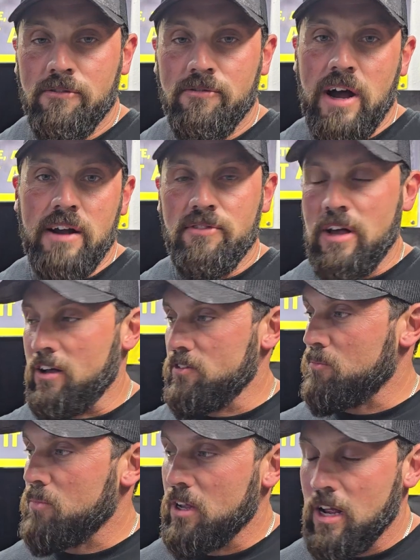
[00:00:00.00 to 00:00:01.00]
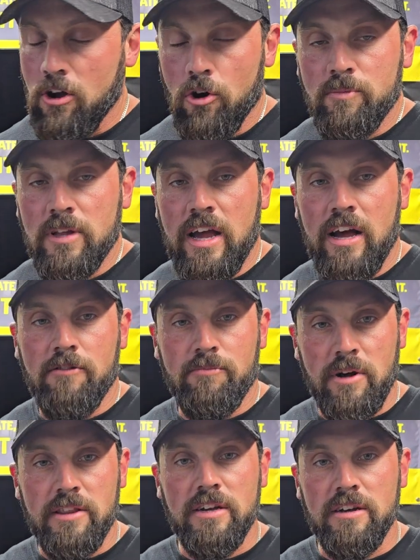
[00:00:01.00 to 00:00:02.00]
5,000, but I hope to have,
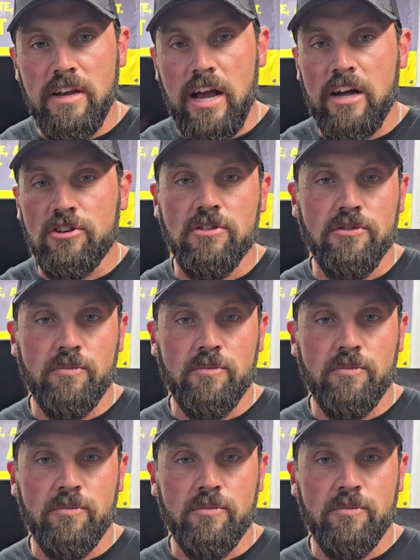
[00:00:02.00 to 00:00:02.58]
by the end of nationals,